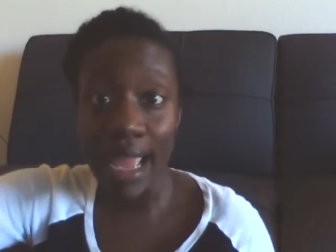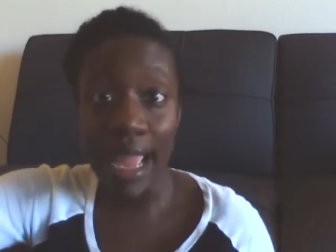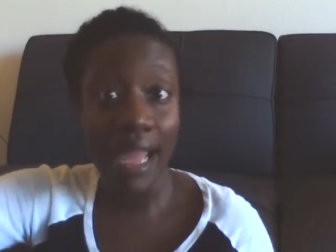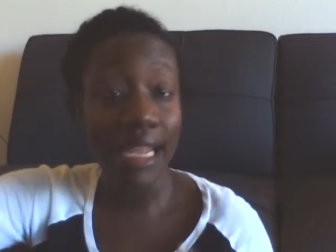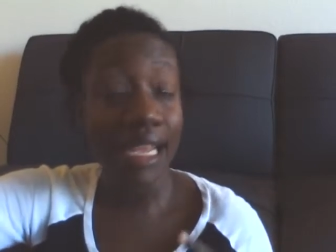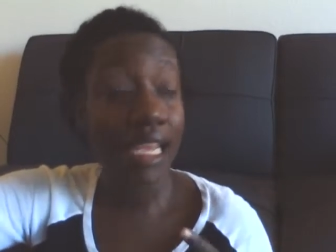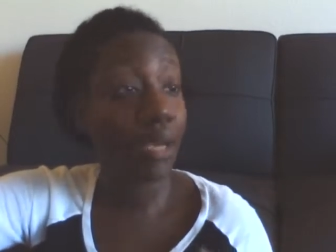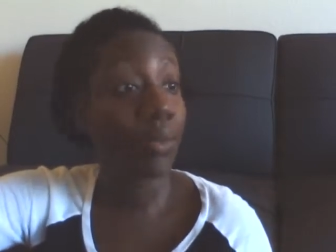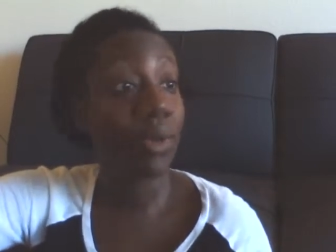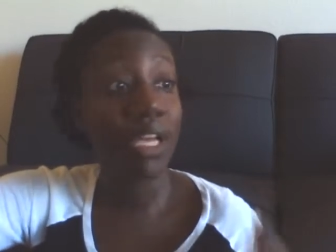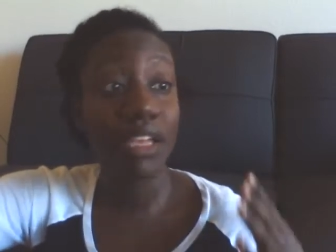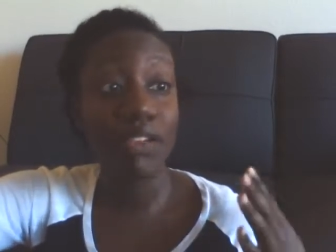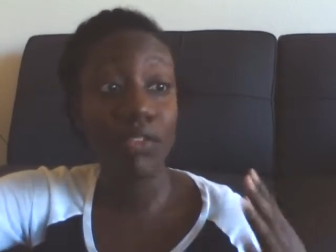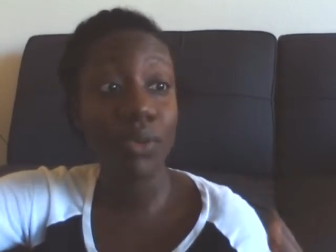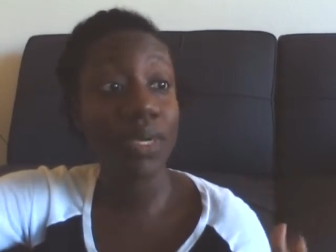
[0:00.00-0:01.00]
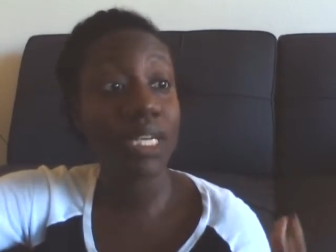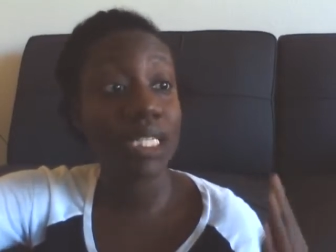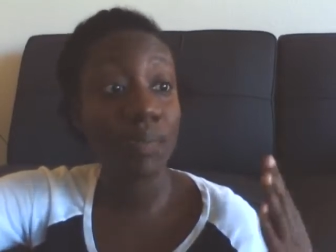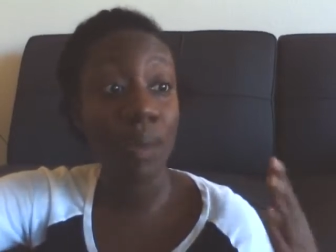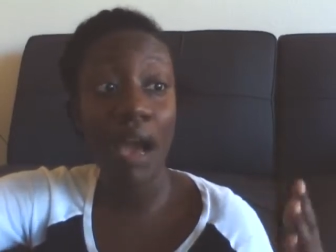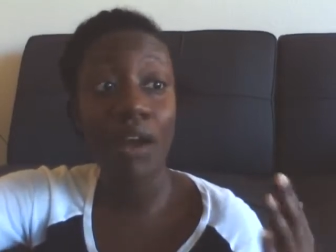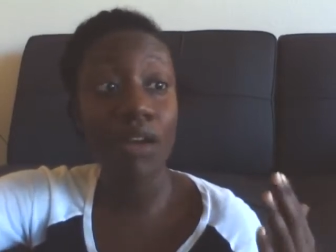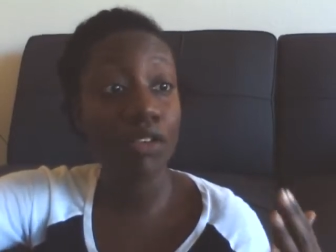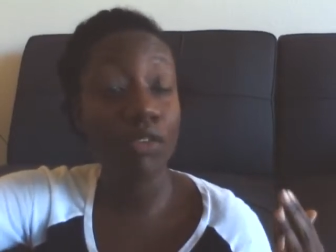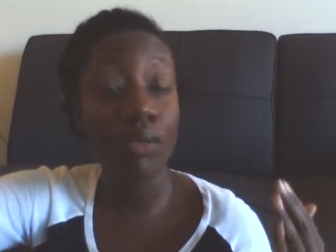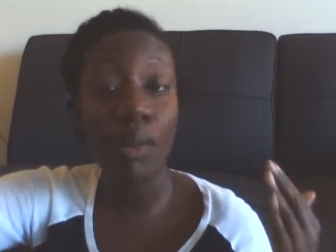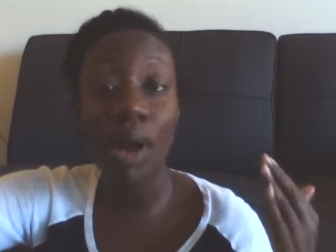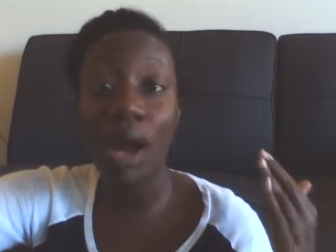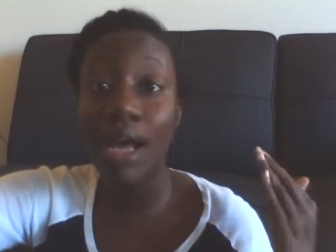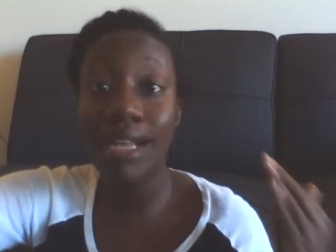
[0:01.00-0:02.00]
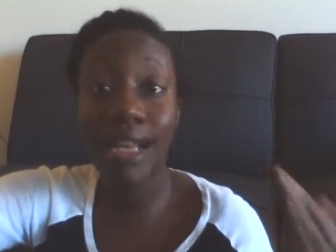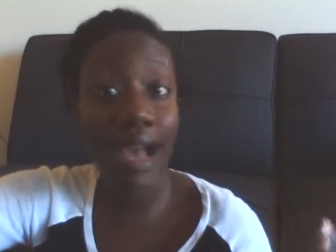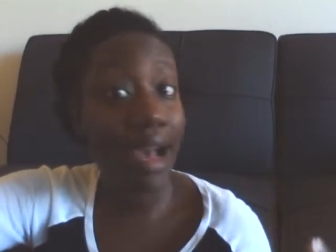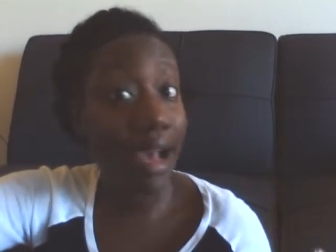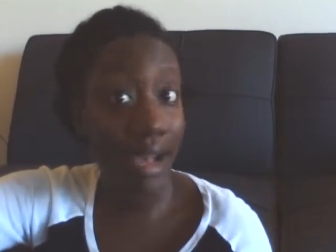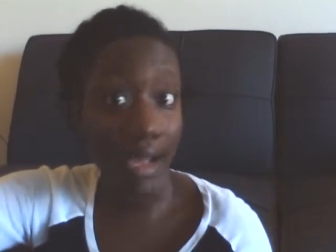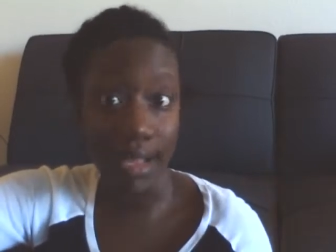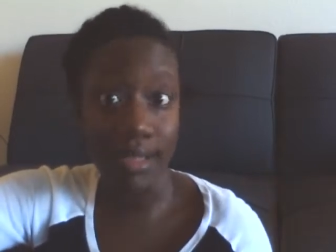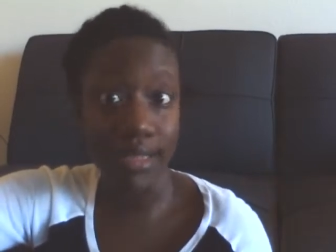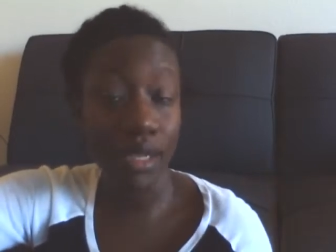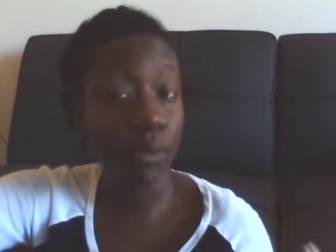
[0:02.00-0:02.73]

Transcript: and he will give you his power from on high,